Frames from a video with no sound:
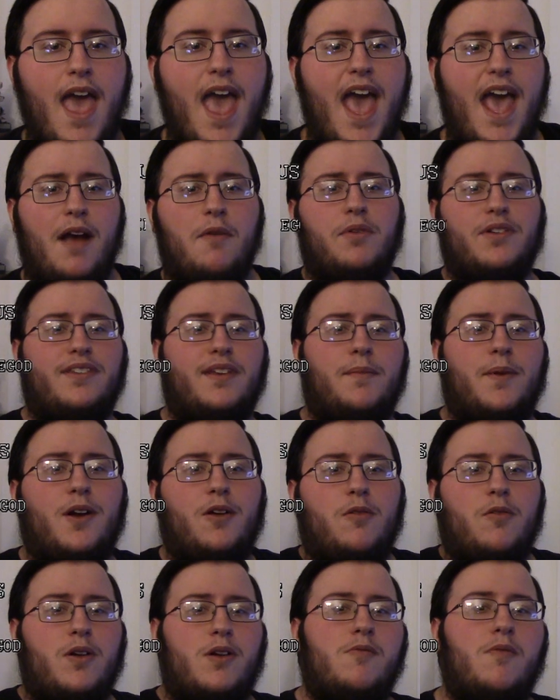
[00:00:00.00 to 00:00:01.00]
Hey, what's up,
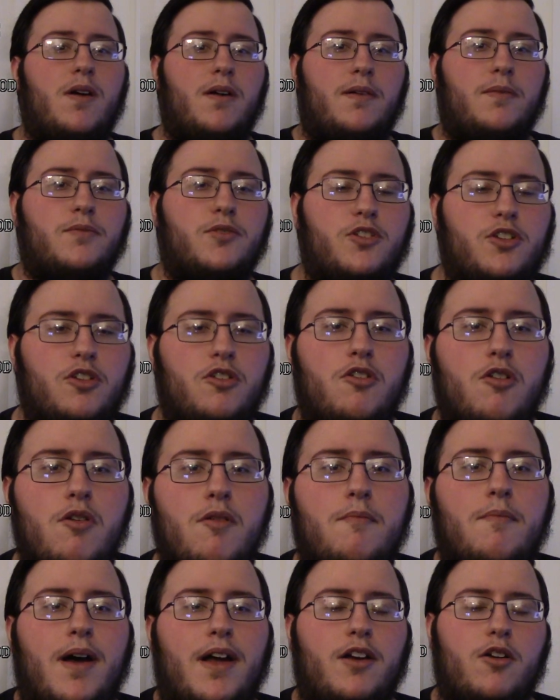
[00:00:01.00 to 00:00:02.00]
everyone, and welcome
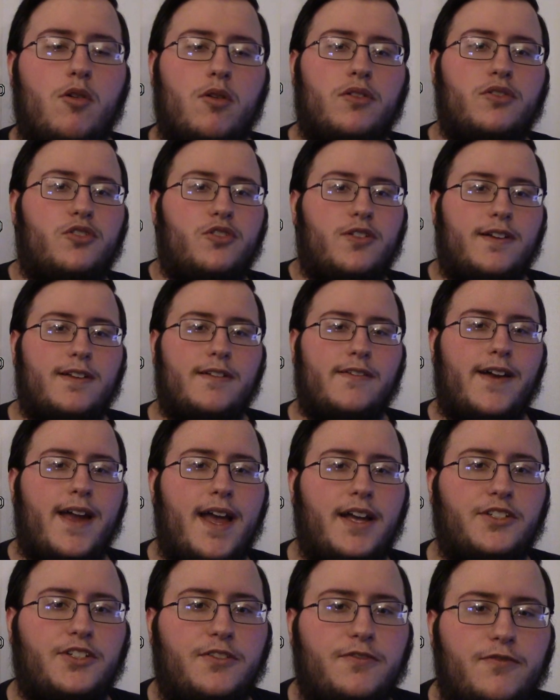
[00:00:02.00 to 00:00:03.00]
to my Gors trailer
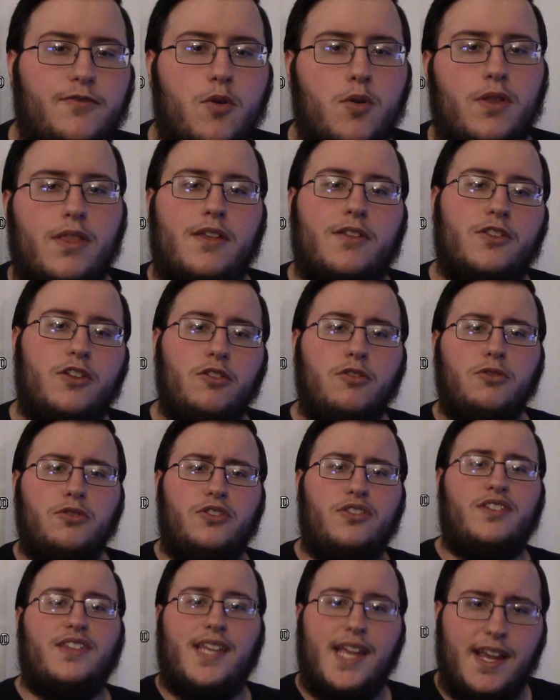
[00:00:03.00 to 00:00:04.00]
reaction for the new
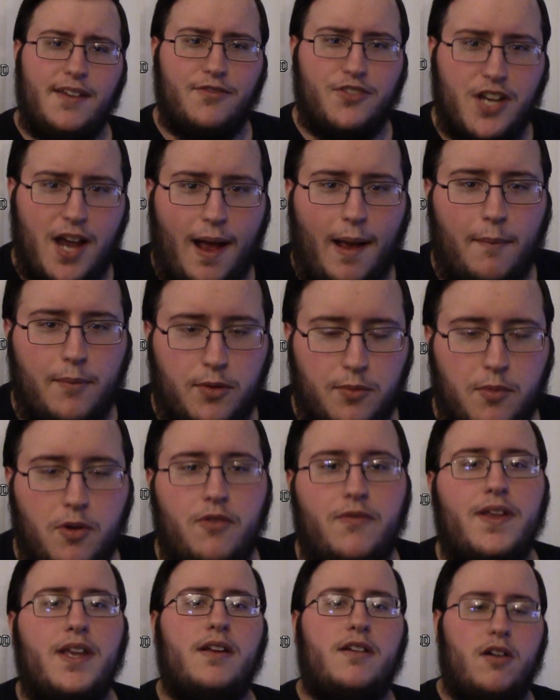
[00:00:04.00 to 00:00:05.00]
Steve Jobs
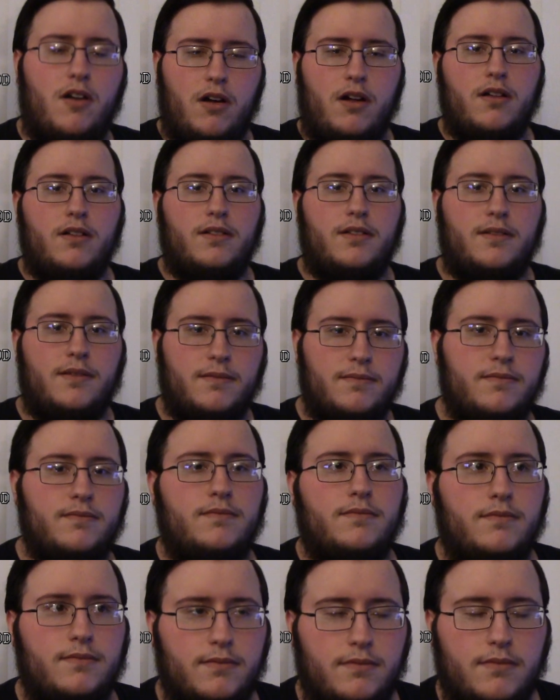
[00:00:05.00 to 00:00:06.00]
movie called
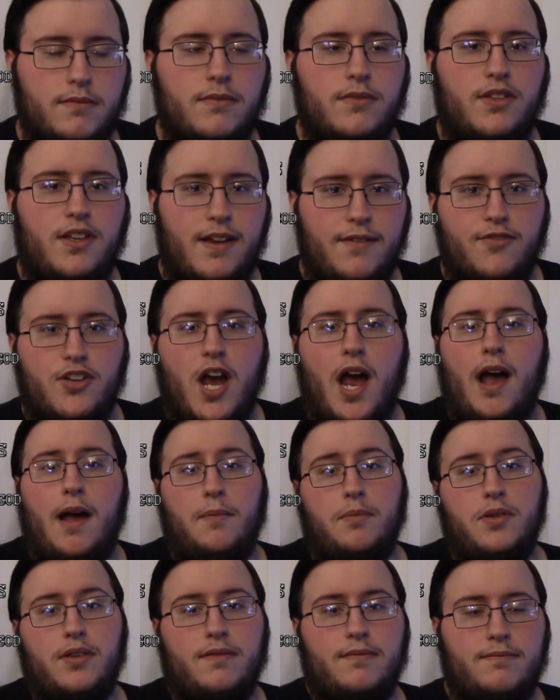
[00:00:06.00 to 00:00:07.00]
Steve
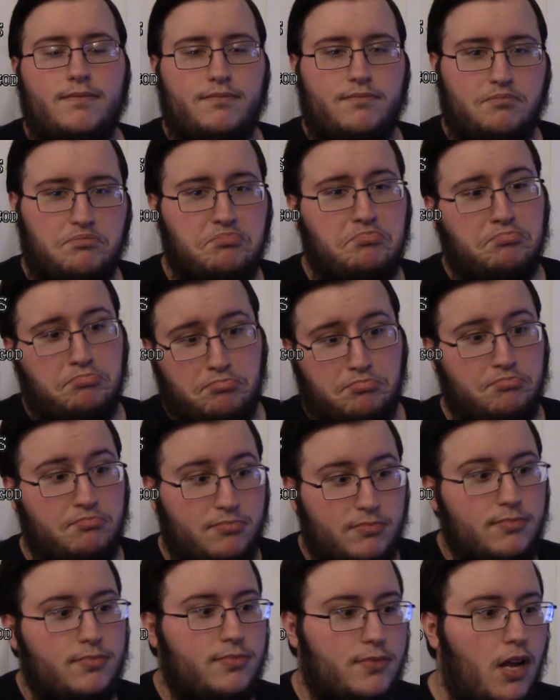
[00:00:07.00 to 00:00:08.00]
Jobs.
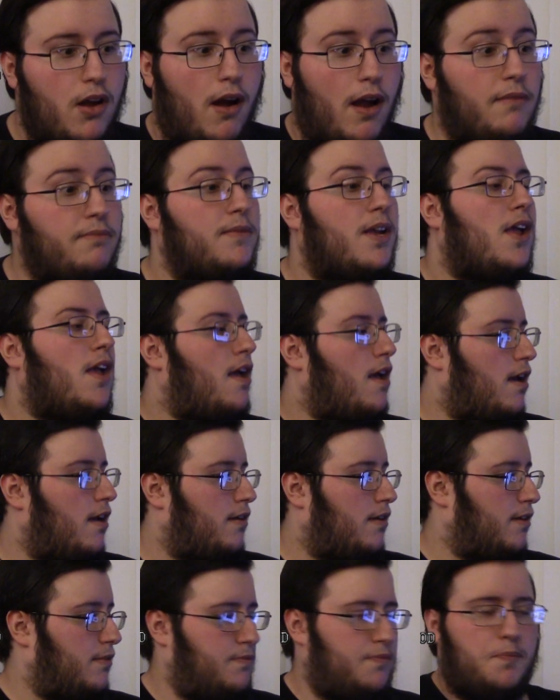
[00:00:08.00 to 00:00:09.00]
All right.
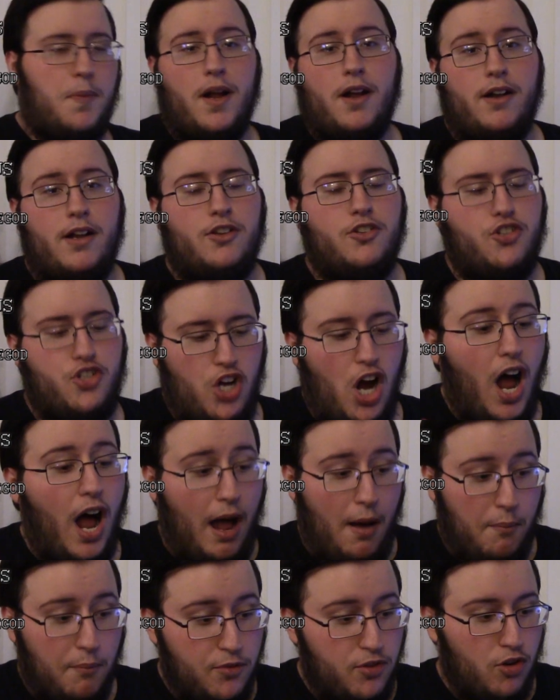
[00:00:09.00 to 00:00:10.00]
It's better than
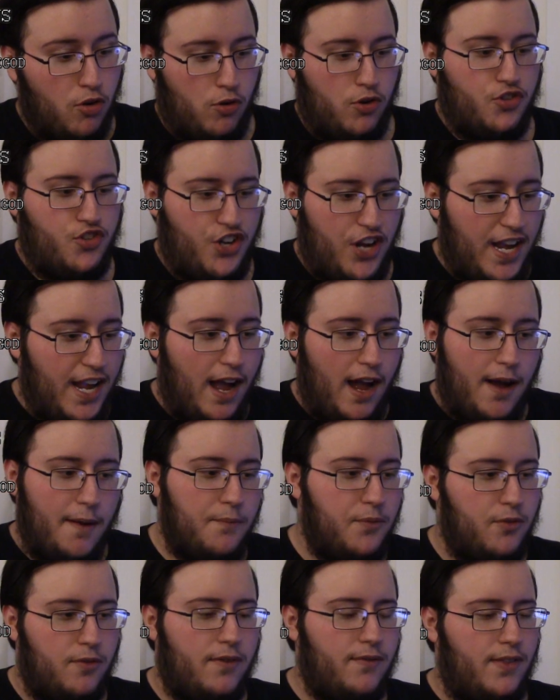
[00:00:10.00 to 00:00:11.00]
Jobs or
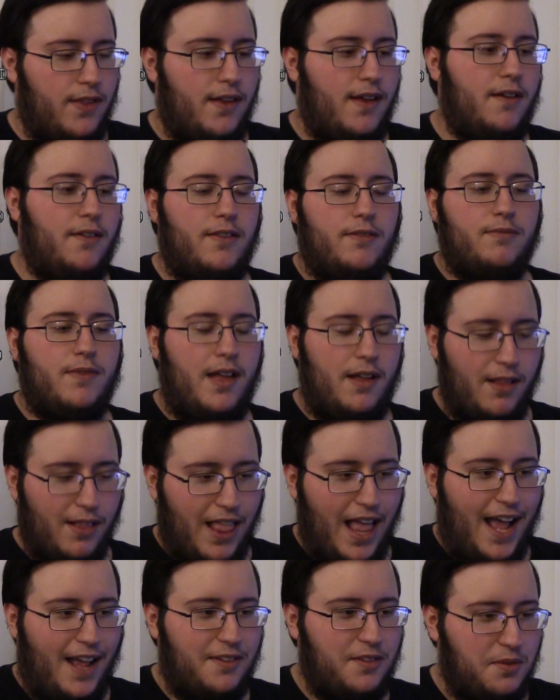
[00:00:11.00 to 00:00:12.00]
J-Obs, whatever the hell that
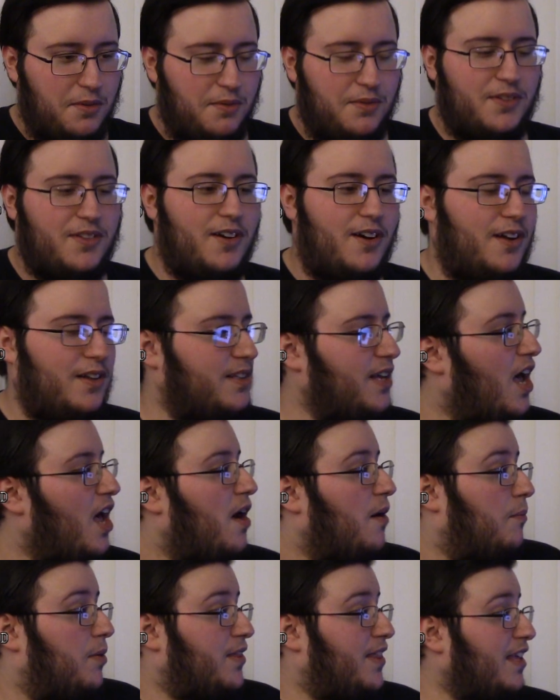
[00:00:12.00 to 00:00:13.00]
last one was called.
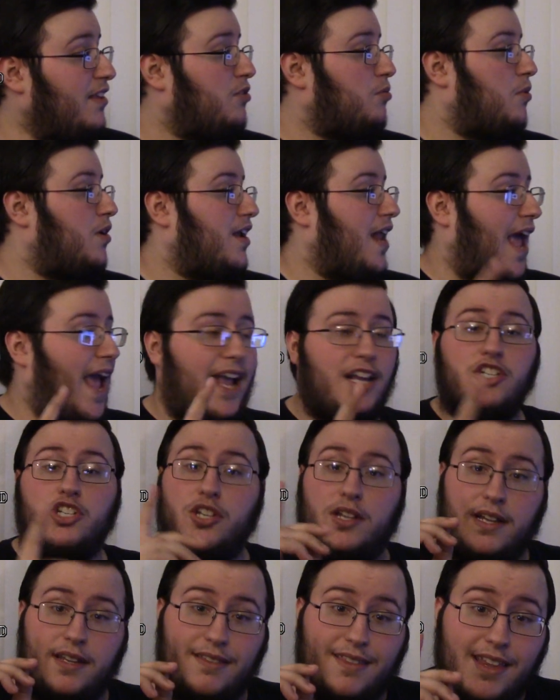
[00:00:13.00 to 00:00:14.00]
But this one,
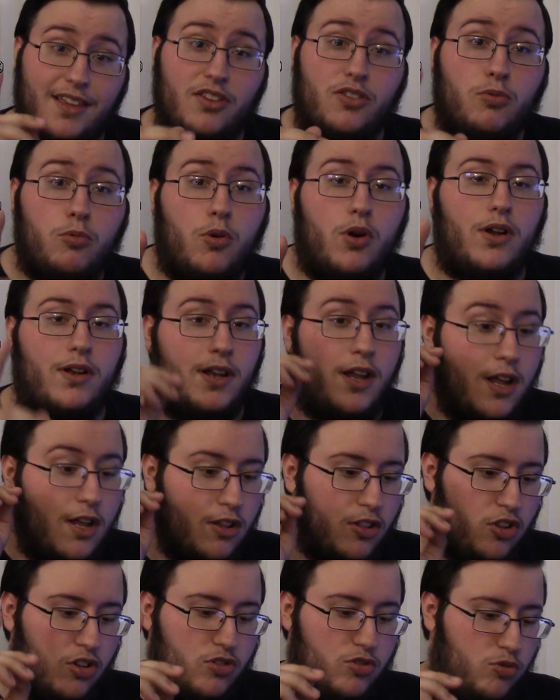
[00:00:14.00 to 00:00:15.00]
actually, this one
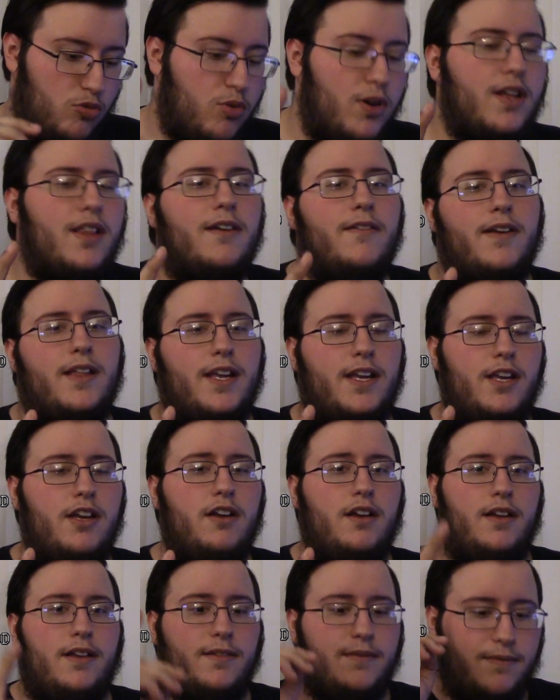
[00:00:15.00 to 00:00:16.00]
looks really, really
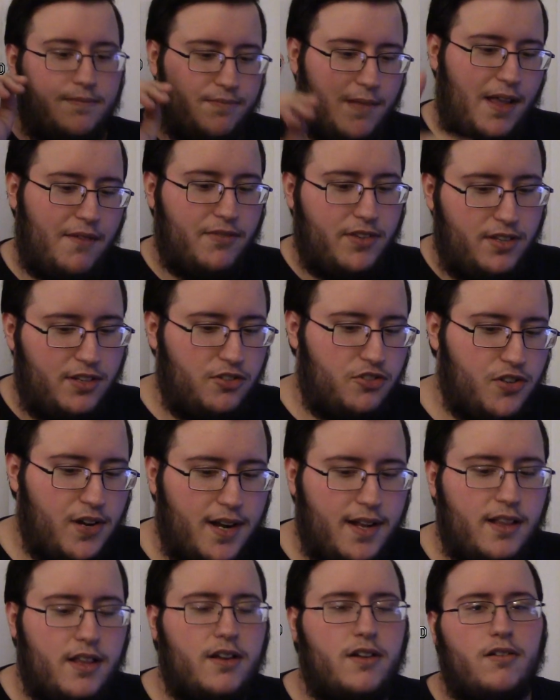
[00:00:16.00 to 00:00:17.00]
good. I haven't seen a
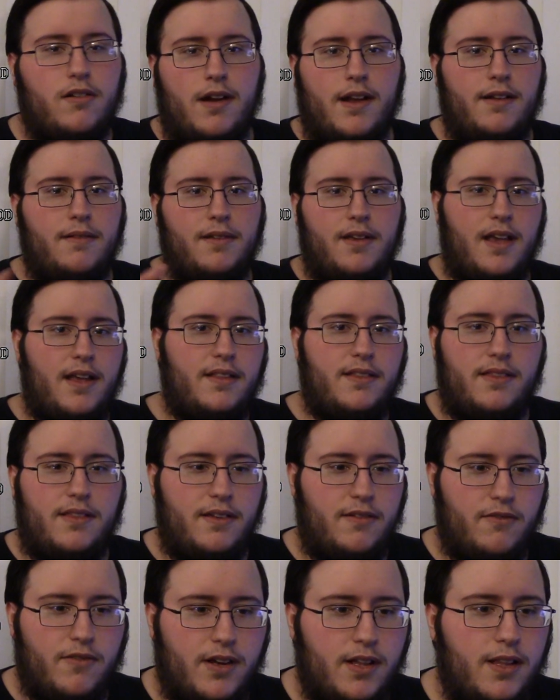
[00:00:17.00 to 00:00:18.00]
trailer or
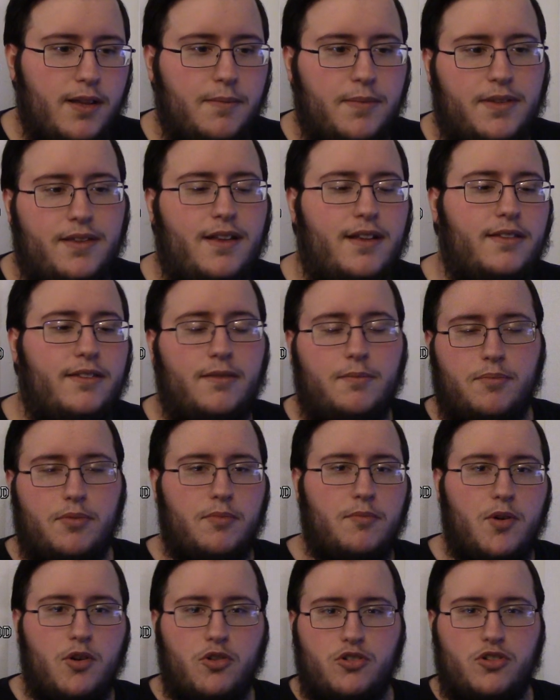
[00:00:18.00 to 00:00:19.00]
anything really besides some
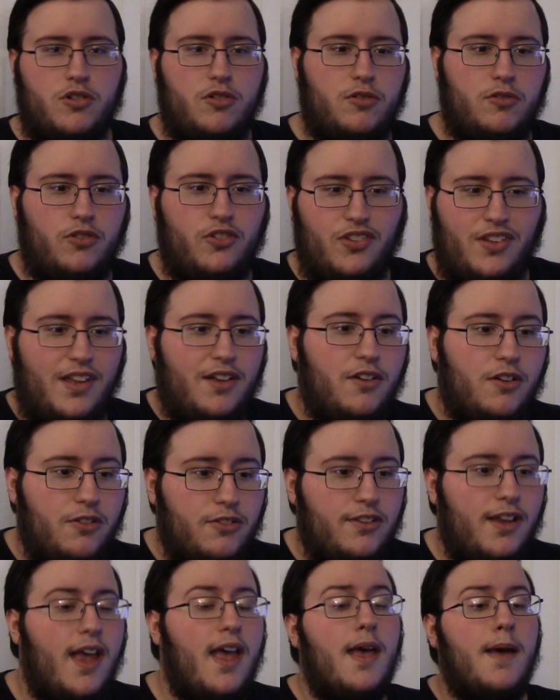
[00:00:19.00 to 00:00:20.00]
promotional stills.